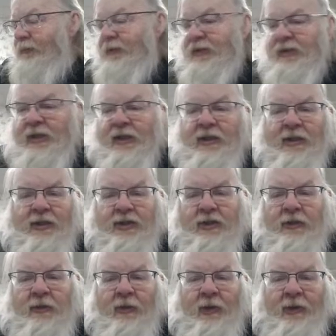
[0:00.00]

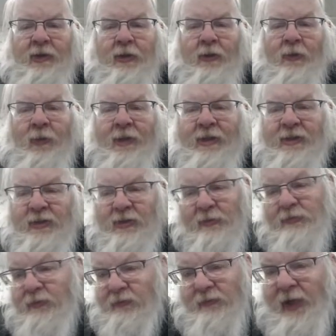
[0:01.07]
signature on the
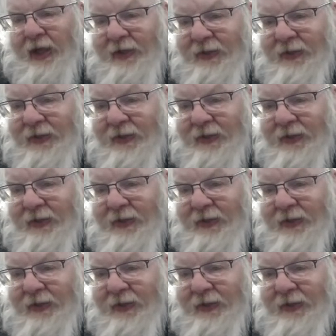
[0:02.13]
coins, I